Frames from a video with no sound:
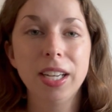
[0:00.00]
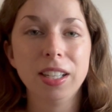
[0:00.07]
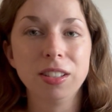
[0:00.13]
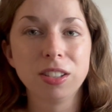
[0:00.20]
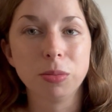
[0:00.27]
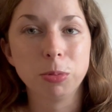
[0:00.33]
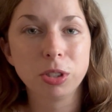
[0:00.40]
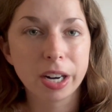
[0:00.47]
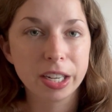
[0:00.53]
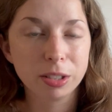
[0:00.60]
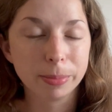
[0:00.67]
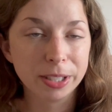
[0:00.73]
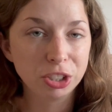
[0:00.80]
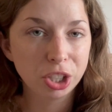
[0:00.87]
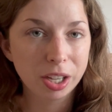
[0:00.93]
and subscribe to
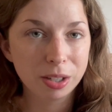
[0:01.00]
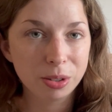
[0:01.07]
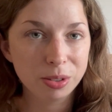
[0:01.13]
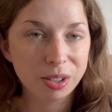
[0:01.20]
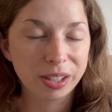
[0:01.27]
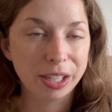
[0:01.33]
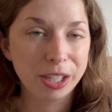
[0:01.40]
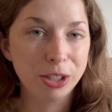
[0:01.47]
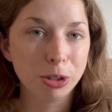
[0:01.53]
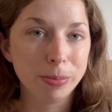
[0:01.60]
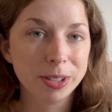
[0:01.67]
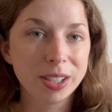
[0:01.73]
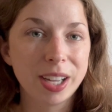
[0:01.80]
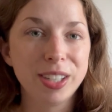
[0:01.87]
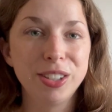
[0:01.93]
my channel so that you don't
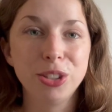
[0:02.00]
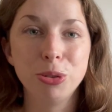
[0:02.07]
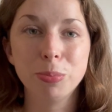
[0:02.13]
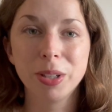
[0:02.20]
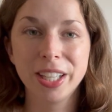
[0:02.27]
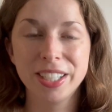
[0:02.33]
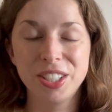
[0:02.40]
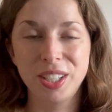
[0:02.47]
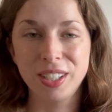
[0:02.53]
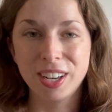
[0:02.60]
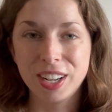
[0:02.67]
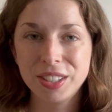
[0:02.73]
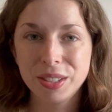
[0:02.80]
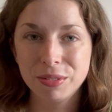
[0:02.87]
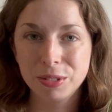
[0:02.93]
miss any new planting
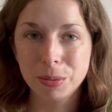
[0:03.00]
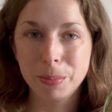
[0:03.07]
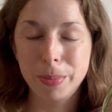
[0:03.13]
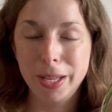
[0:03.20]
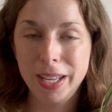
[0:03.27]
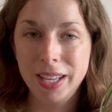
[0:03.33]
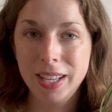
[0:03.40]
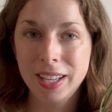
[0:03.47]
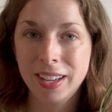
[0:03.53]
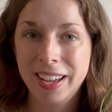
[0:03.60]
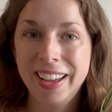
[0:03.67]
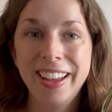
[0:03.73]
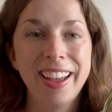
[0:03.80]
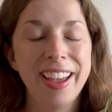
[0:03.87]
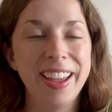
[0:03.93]
content from me.
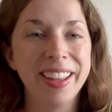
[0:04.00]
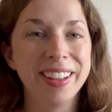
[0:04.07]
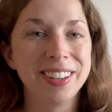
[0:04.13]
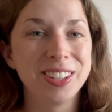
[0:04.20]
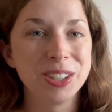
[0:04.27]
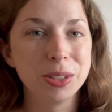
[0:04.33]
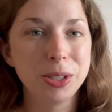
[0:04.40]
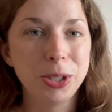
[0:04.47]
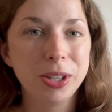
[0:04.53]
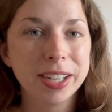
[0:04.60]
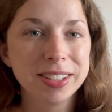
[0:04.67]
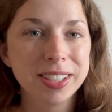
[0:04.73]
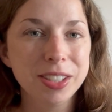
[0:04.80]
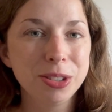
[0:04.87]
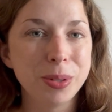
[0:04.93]
And I'll see you guys
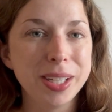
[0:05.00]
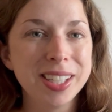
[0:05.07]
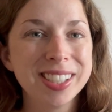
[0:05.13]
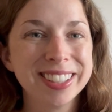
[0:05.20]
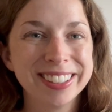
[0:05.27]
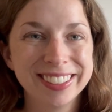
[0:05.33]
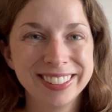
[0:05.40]
next week.